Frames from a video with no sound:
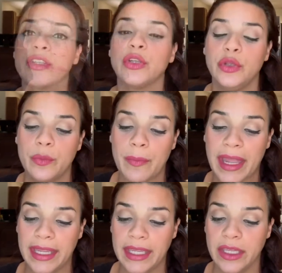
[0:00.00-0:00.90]
So you
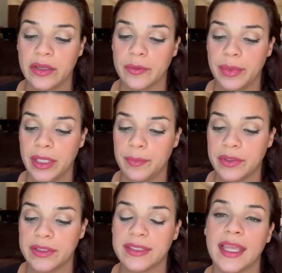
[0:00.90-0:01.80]
might hear
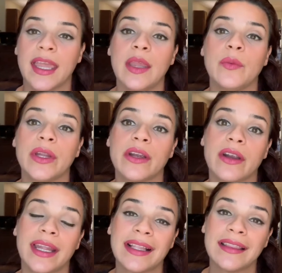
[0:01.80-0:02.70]
people say we are
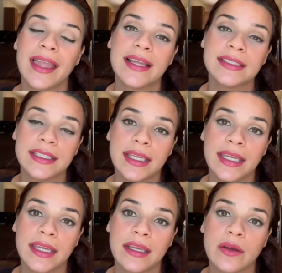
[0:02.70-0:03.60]
eclectic